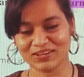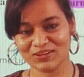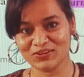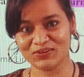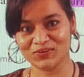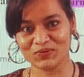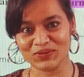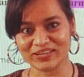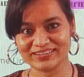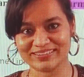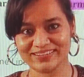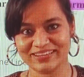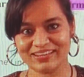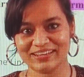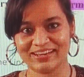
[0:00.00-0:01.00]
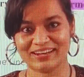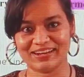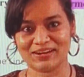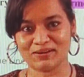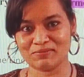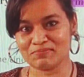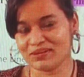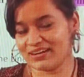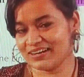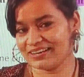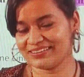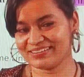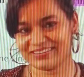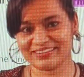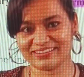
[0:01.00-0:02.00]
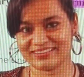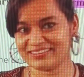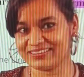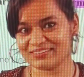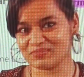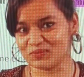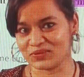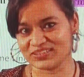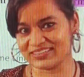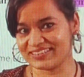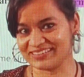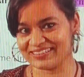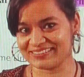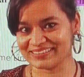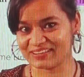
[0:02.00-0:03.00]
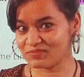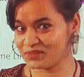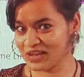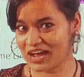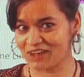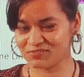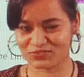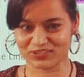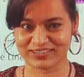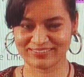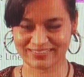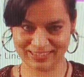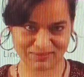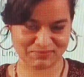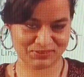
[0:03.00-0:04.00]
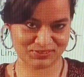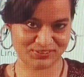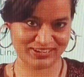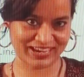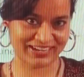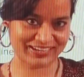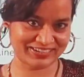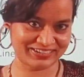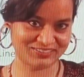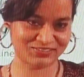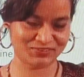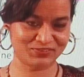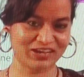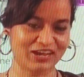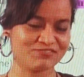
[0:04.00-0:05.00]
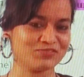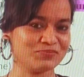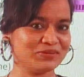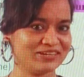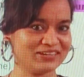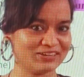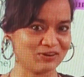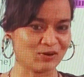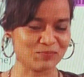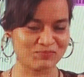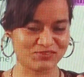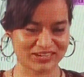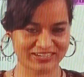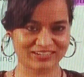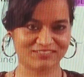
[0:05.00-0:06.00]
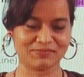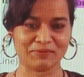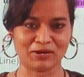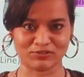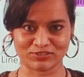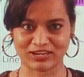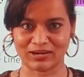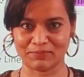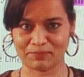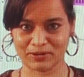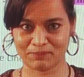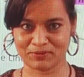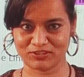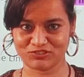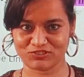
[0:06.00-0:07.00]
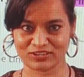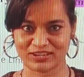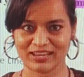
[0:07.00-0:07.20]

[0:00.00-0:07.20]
know it, but it is what it is and we have to accept the reality. So we have to be objective about our preparation.